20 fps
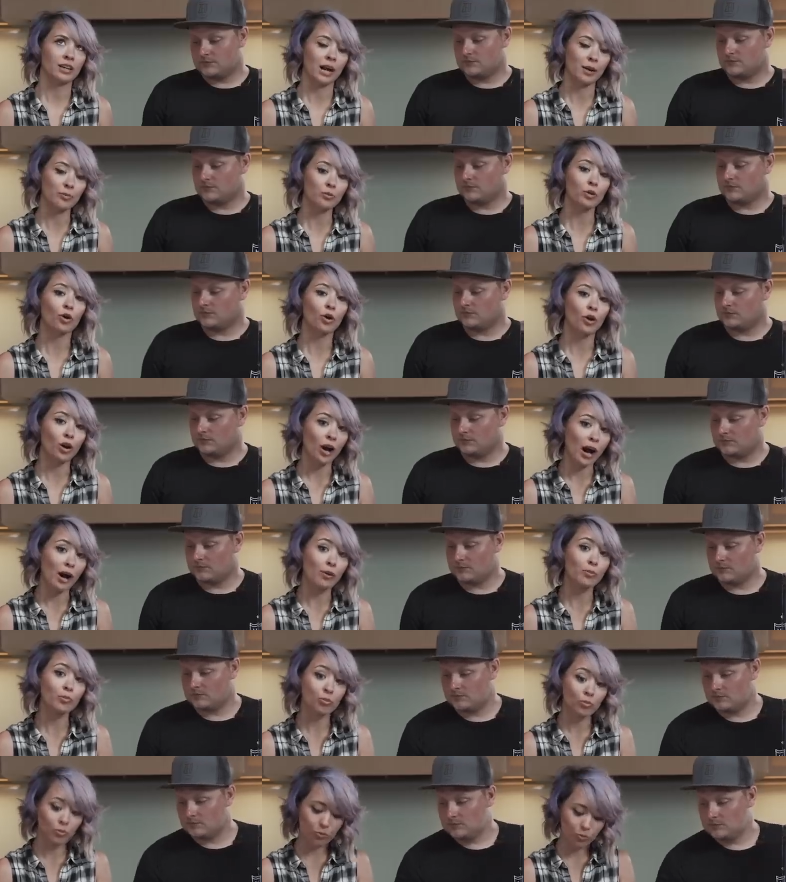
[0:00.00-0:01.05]
Speaker 1: I'm I'm
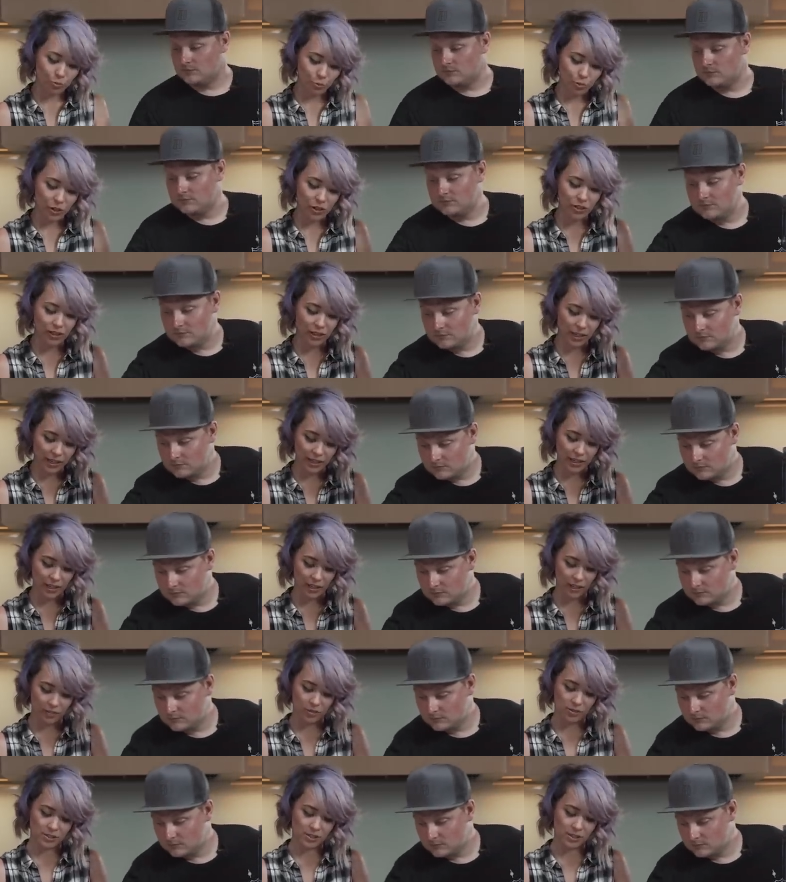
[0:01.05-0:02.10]
one. Of, I can't
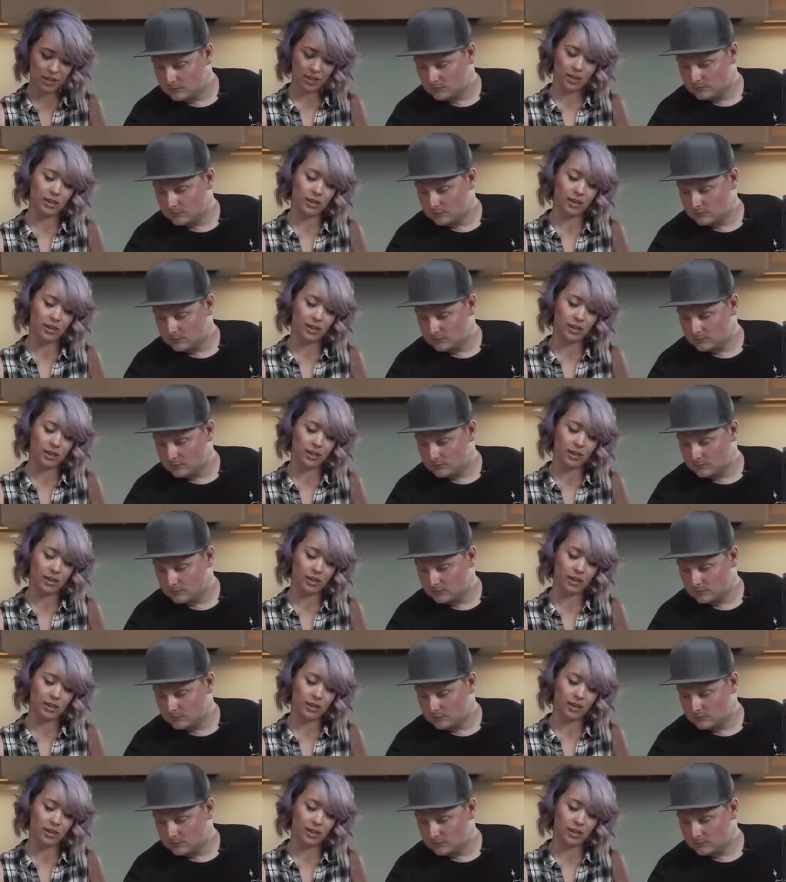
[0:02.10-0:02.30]
even say